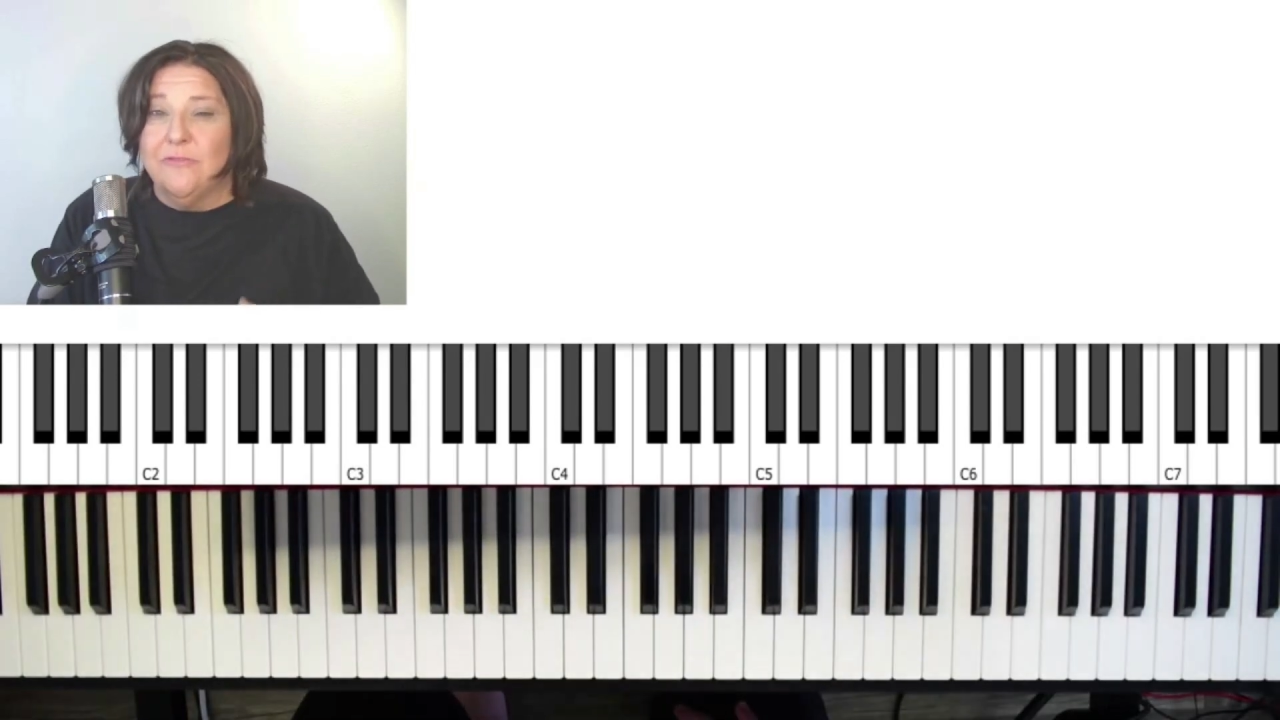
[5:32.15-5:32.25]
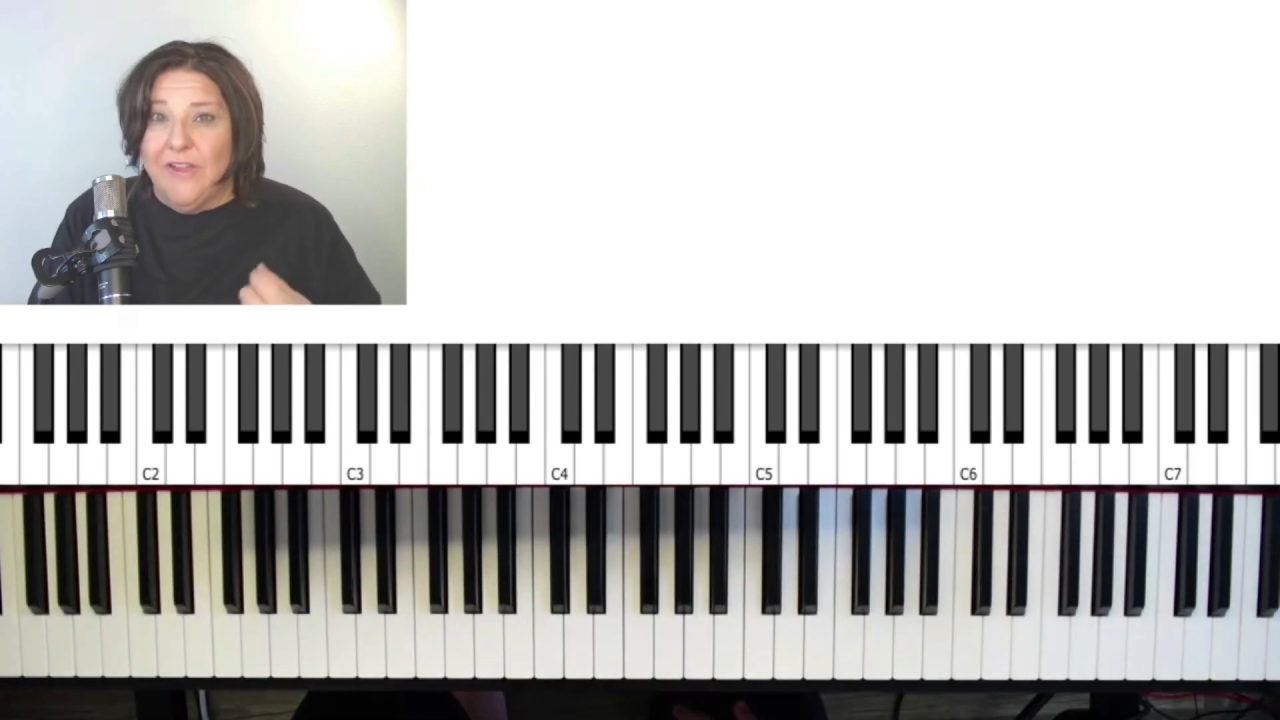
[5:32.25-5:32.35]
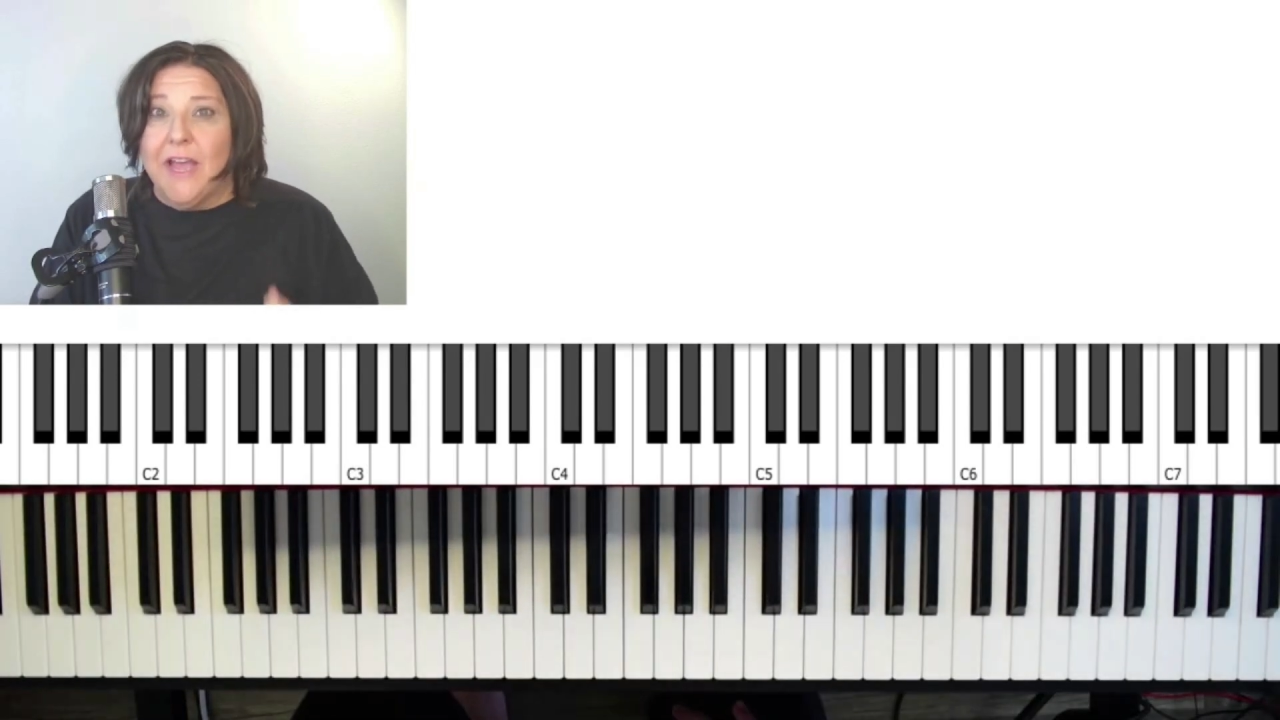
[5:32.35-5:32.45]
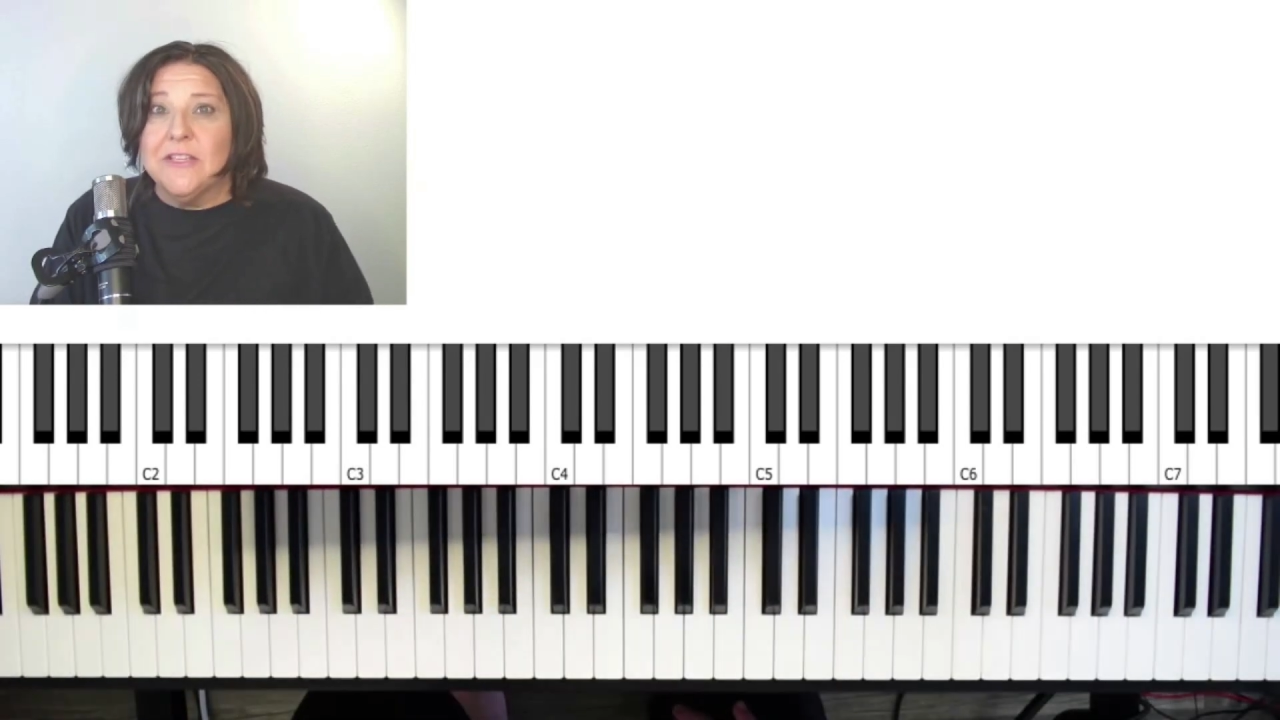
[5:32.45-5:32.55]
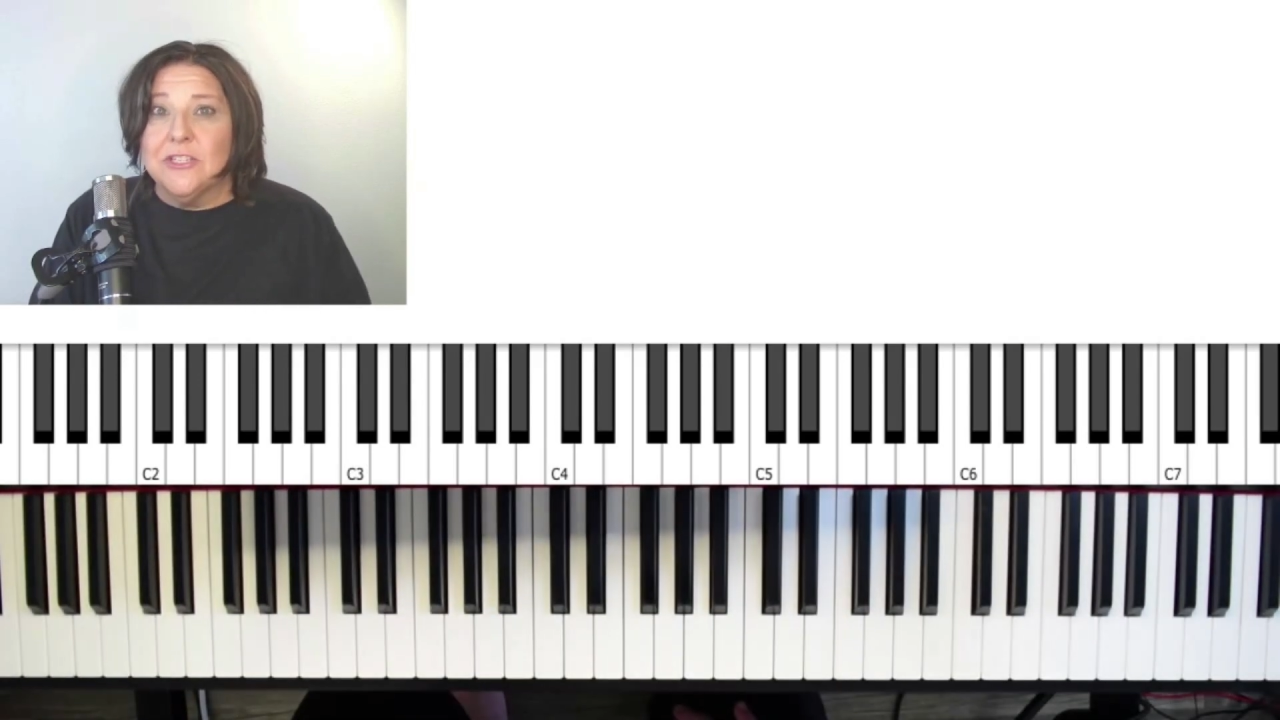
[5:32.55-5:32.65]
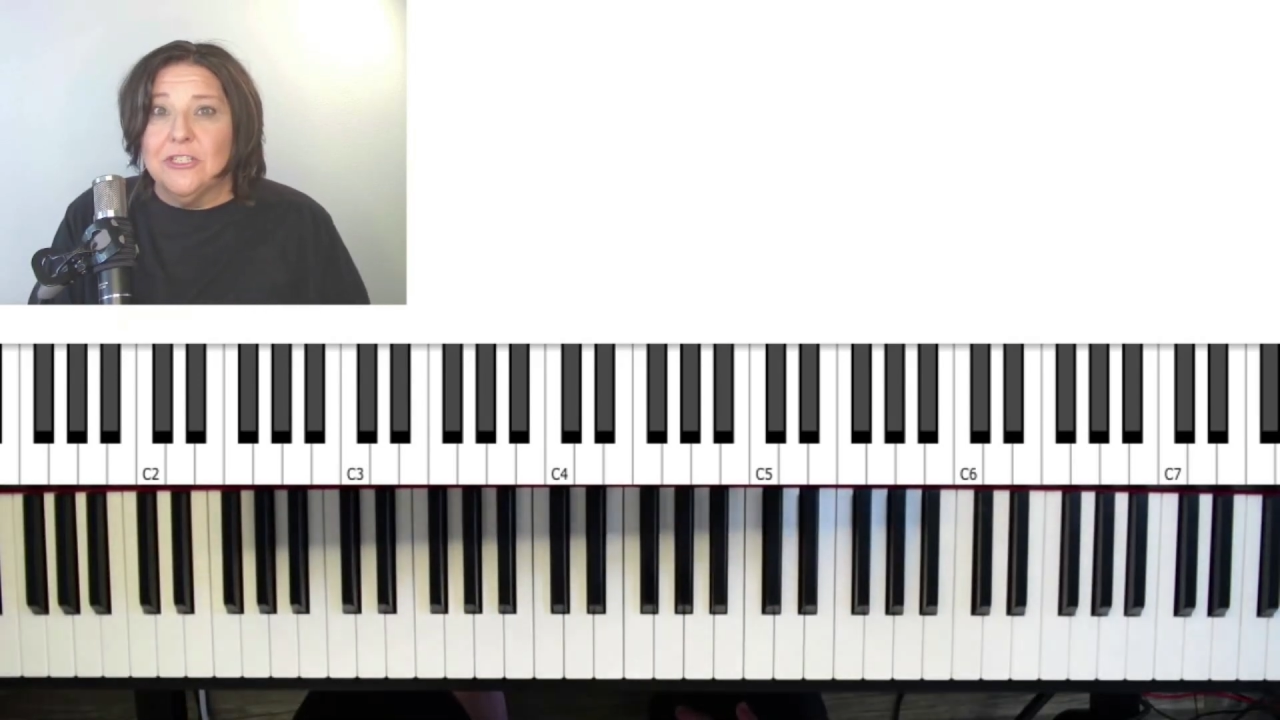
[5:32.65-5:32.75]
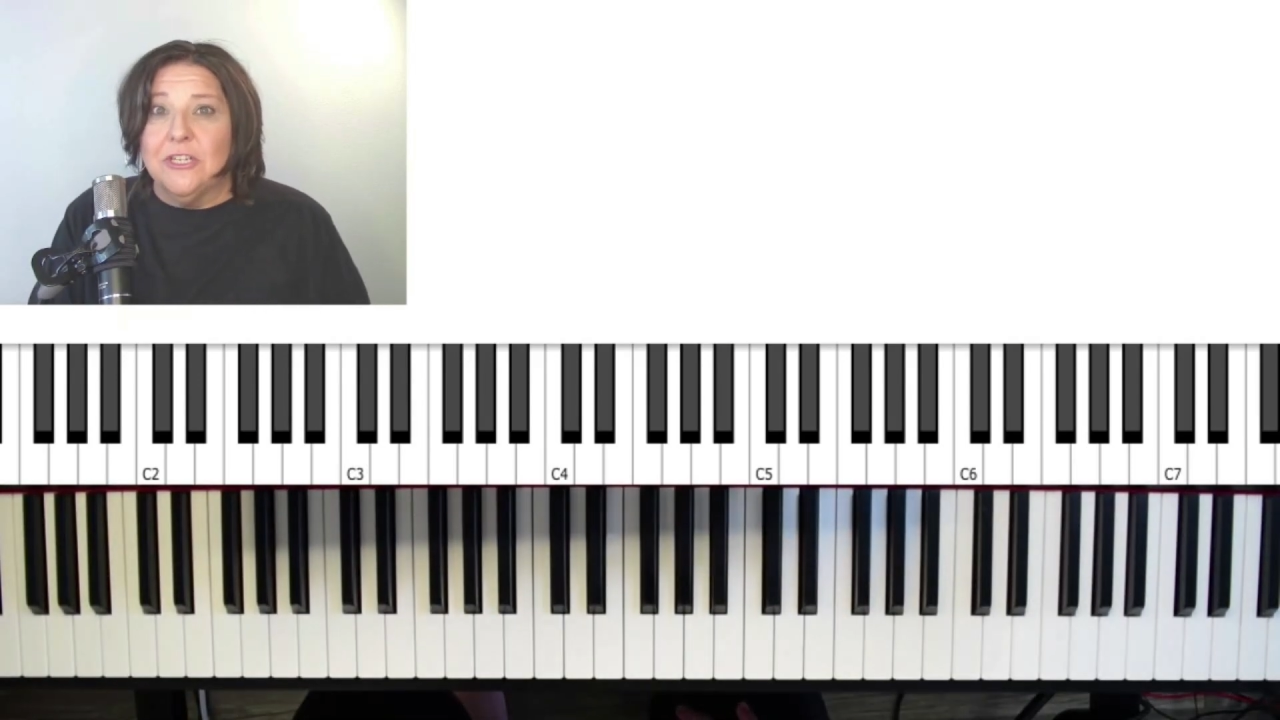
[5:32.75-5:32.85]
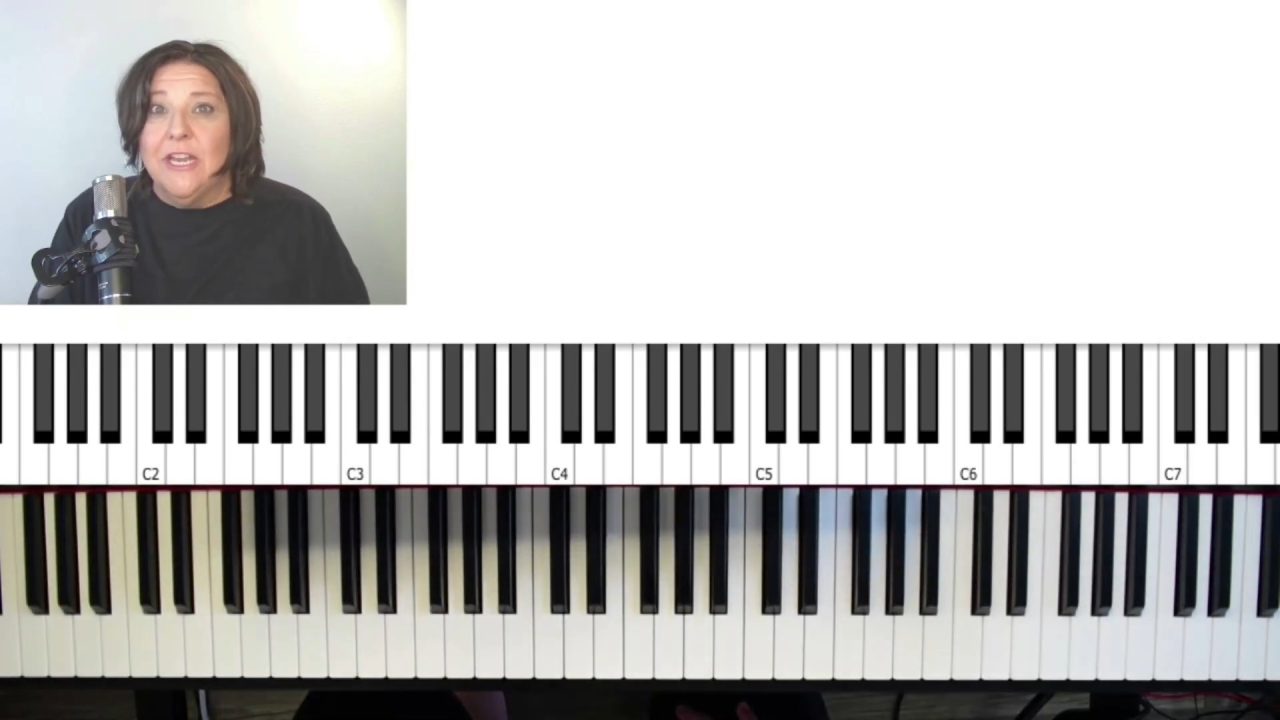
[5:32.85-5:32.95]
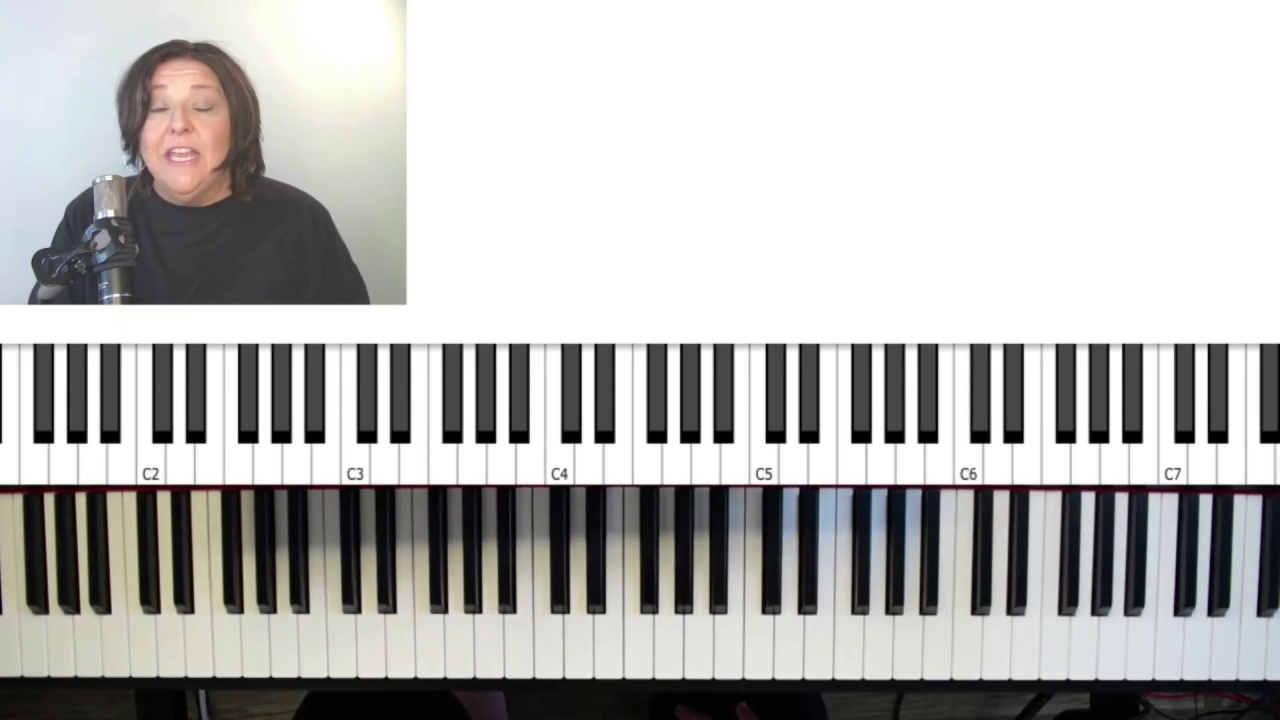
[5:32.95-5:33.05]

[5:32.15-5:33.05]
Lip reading: faster